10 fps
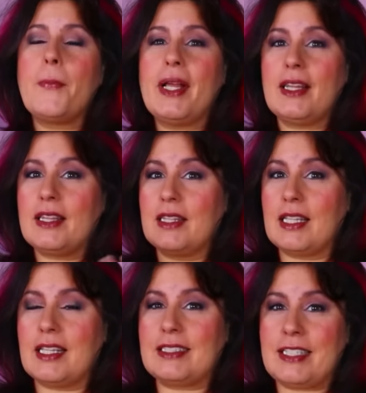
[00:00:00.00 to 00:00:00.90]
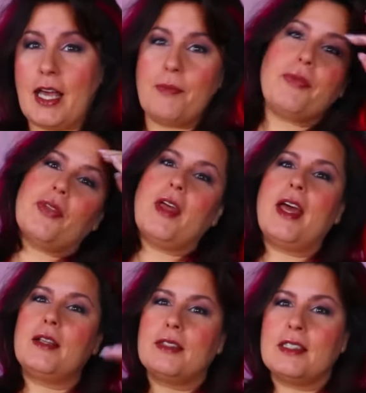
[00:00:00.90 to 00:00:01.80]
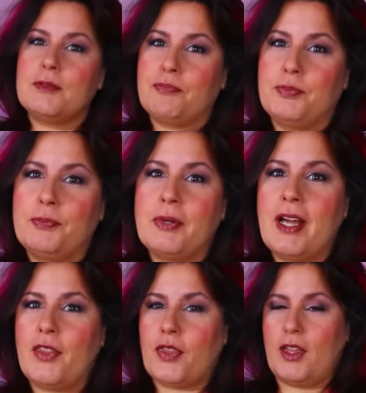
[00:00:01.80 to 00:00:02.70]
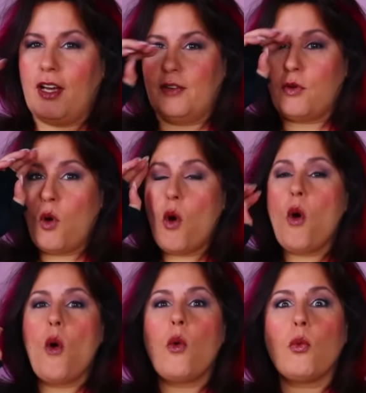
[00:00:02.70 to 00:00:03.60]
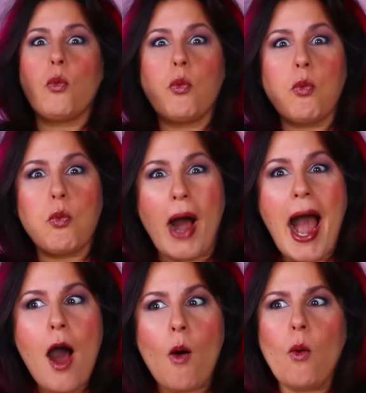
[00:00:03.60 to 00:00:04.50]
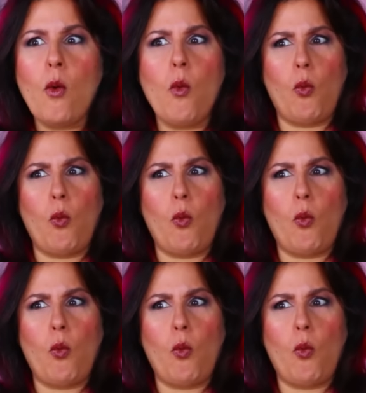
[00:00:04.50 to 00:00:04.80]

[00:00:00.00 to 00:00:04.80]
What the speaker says: but the depth and breadth of wow.